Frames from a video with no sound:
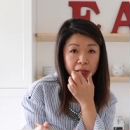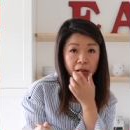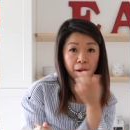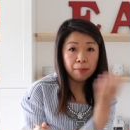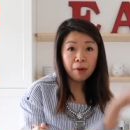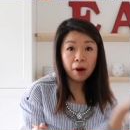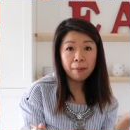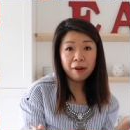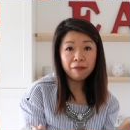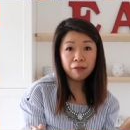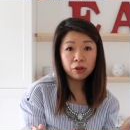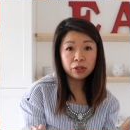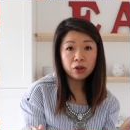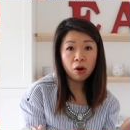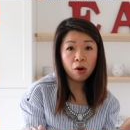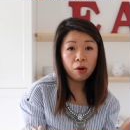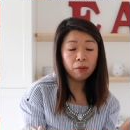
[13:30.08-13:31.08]
I bought my
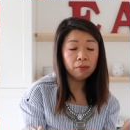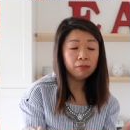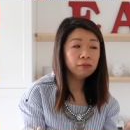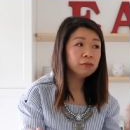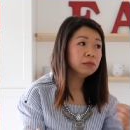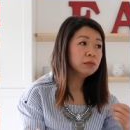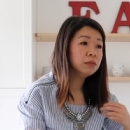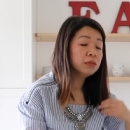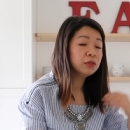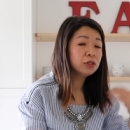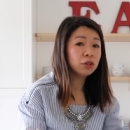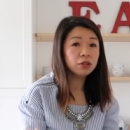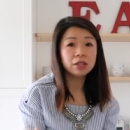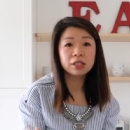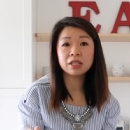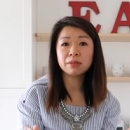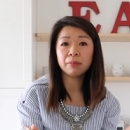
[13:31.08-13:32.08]
first home. So
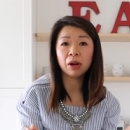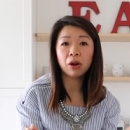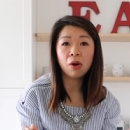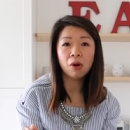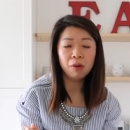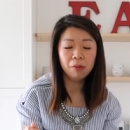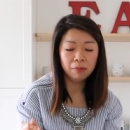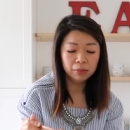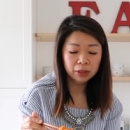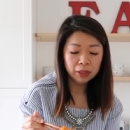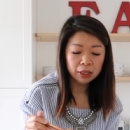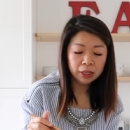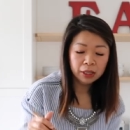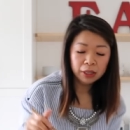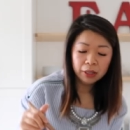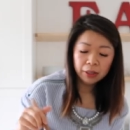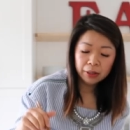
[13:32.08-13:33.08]
this is my home.
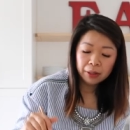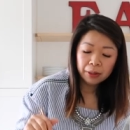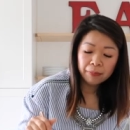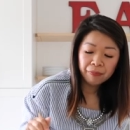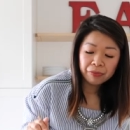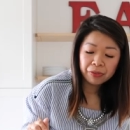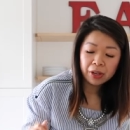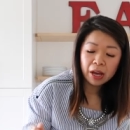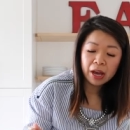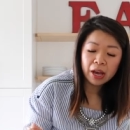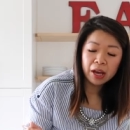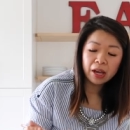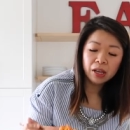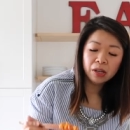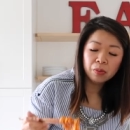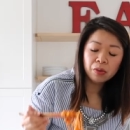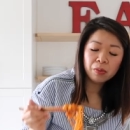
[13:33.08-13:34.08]

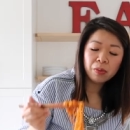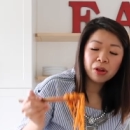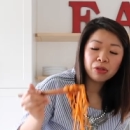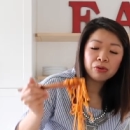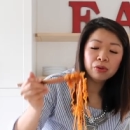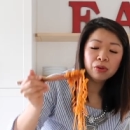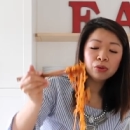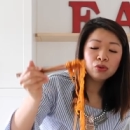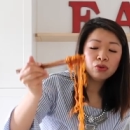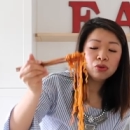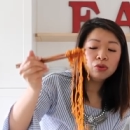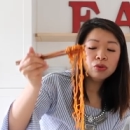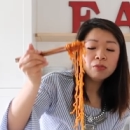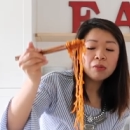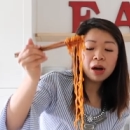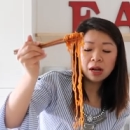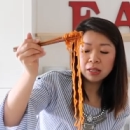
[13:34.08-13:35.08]
And we went through
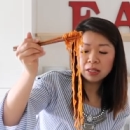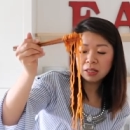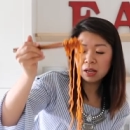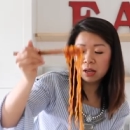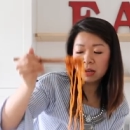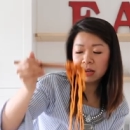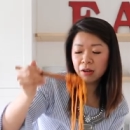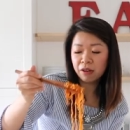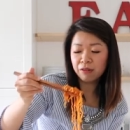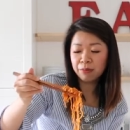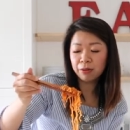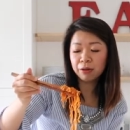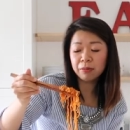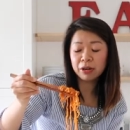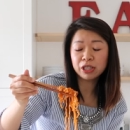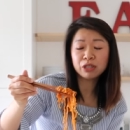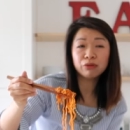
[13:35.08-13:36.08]
two months of
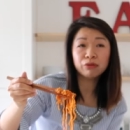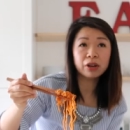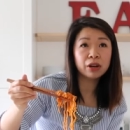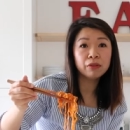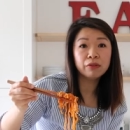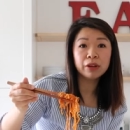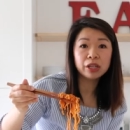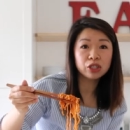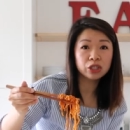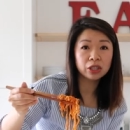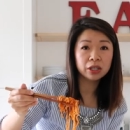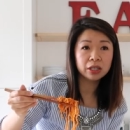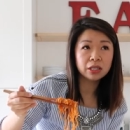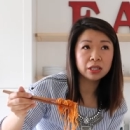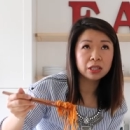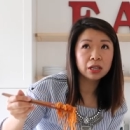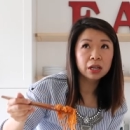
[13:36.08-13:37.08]
pretty much
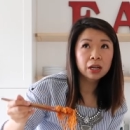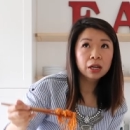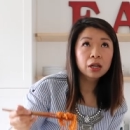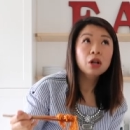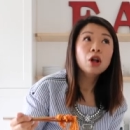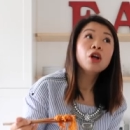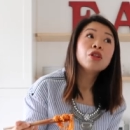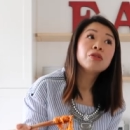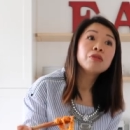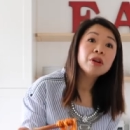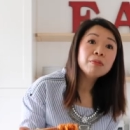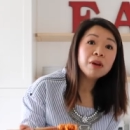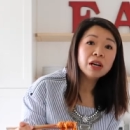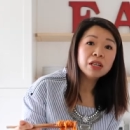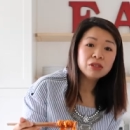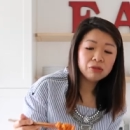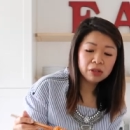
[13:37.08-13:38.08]
renovations three
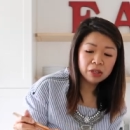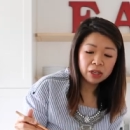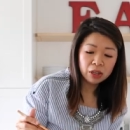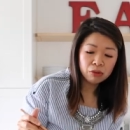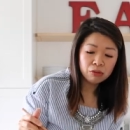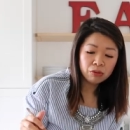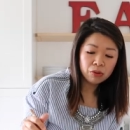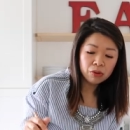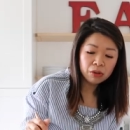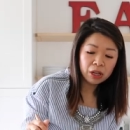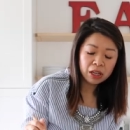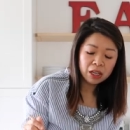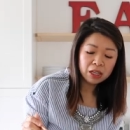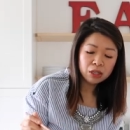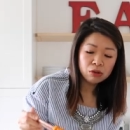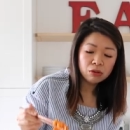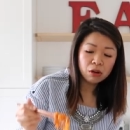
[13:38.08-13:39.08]
months really through
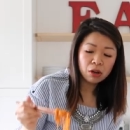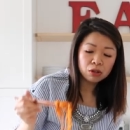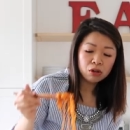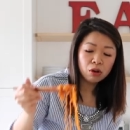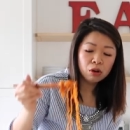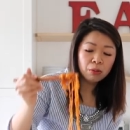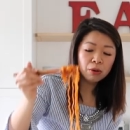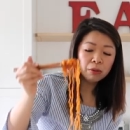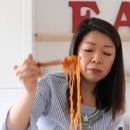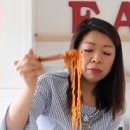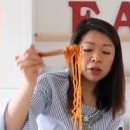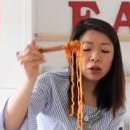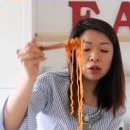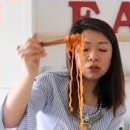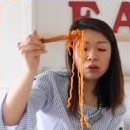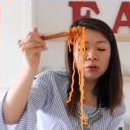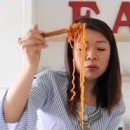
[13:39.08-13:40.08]
like into October, mid
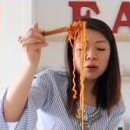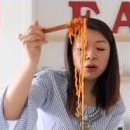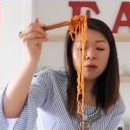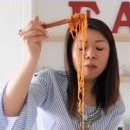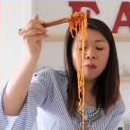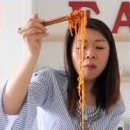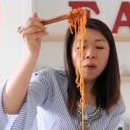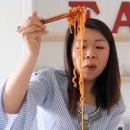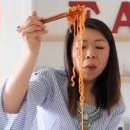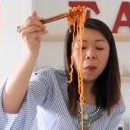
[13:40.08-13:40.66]
October.